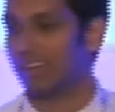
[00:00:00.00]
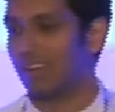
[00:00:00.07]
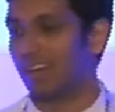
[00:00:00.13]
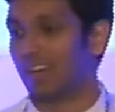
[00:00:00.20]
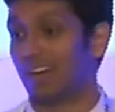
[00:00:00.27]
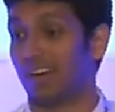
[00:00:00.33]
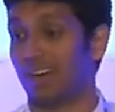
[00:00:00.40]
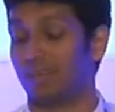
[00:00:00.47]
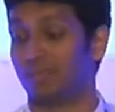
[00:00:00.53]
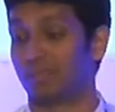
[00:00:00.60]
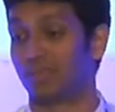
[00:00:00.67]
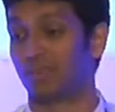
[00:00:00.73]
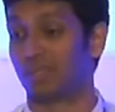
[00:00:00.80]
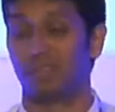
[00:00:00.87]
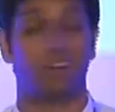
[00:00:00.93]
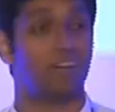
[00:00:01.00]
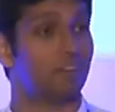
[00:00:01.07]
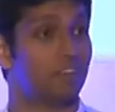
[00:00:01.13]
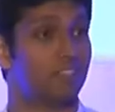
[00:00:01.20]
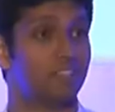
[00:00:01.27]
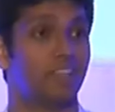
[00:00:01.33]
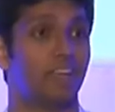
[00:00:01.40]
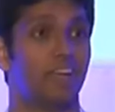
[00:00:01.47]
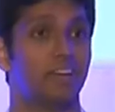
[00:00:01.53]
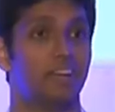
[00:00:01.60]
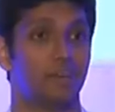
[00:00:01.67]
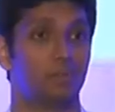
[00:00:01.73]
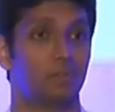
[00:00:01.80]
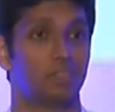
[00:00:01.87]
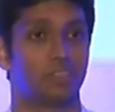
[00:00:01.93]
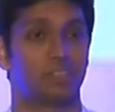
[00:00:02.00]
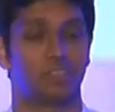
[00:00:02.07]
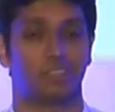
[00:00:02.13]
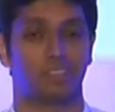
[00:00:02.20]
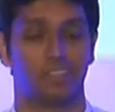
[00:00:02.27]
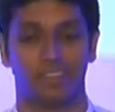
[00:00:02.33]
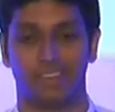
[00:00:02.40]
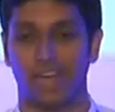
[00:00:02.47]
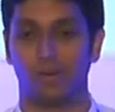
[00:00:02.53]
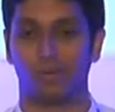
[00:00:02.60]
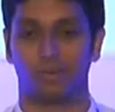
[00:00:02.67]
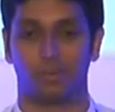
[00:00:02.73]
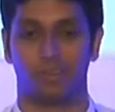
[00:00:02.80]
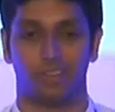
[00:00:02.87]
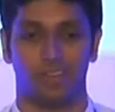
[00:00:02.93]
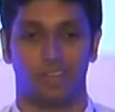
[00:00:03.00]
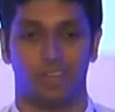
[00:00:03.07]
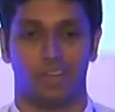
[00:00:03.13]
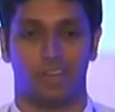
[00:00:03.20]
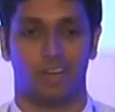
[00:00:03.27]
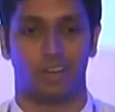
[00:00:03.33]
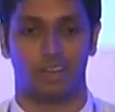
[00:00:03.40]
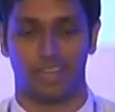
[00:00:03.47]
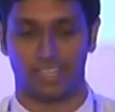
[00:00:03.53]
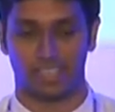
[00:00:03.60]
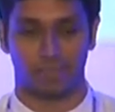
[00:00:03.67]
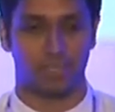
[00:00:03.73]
So the very first thing I did was sit down, take some